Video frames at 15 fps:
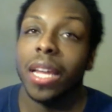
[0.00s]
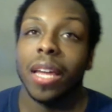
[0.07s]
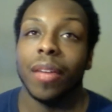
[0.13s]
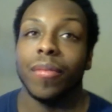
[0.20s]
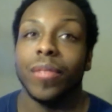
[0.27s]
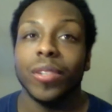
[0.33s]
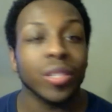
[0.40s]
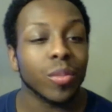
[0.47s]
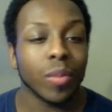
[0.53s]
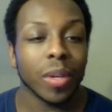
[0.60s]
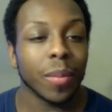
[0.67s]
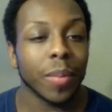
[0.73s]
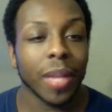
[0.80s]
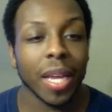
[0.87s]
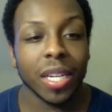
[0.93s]
If you just wouldn't
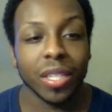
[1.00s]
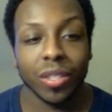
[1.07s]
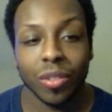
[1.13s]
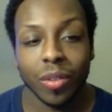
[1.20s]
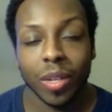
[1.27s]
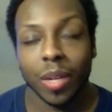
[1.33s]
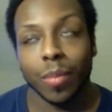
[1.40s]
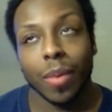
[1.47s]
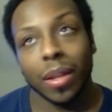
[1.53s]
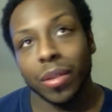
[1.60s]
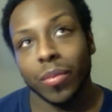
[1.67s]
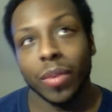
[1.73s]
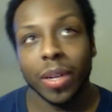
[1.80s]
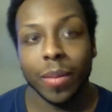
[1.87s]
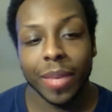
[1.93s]
have played into it, it probably
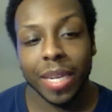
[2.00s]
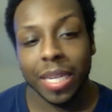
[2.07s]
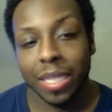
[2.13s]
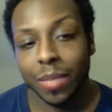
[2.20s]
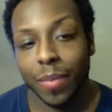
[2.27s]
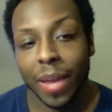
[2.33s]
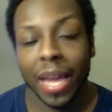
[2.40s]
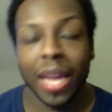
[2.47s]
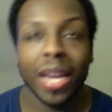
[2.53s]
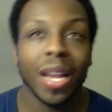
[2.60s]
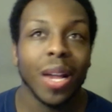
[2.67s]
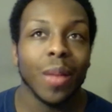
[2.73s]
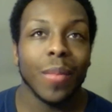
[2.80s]
wouldn't have been as bad.